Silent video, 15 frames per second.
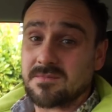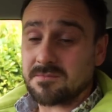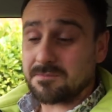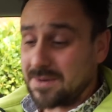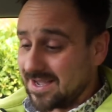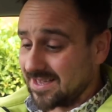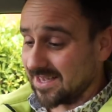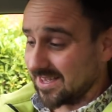
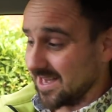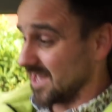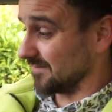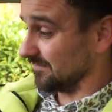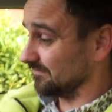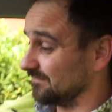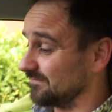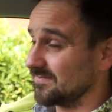Back
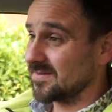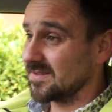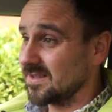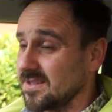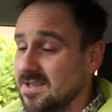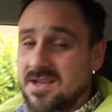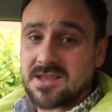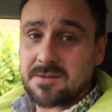again.
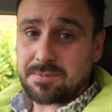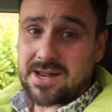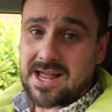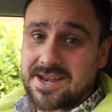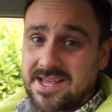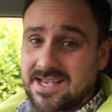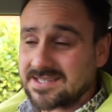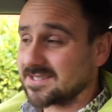The
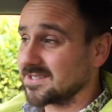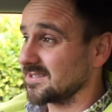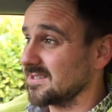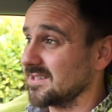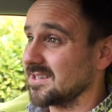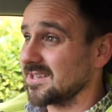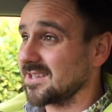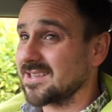plan is
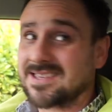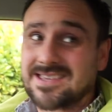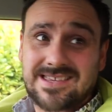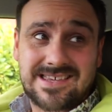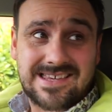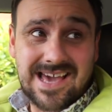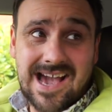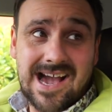
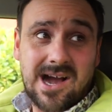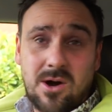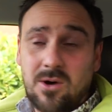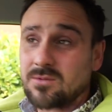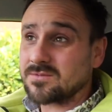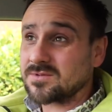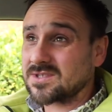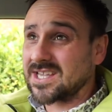get
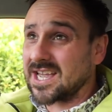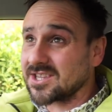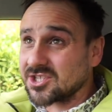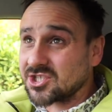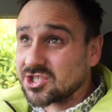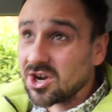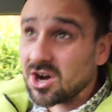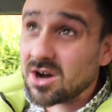out, get the
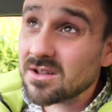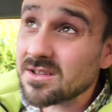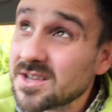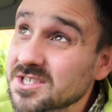shot.